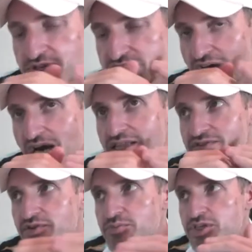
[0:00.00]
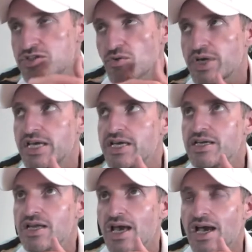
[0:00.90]
were just kind of in
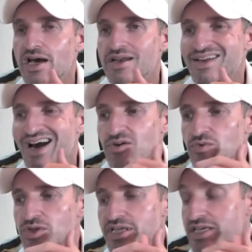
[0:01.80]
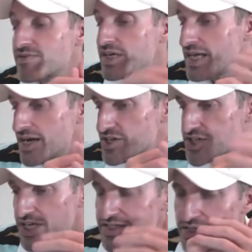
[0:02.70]
between and not really giving an
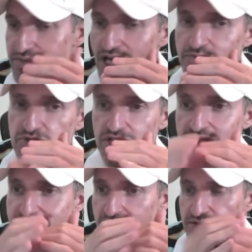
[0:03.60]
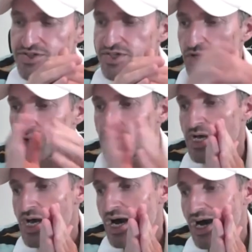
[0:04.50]
edge. And sometimes you need a day or so
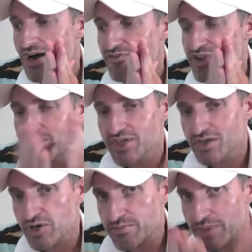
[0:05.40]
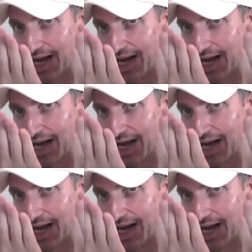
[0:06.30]
for them to creep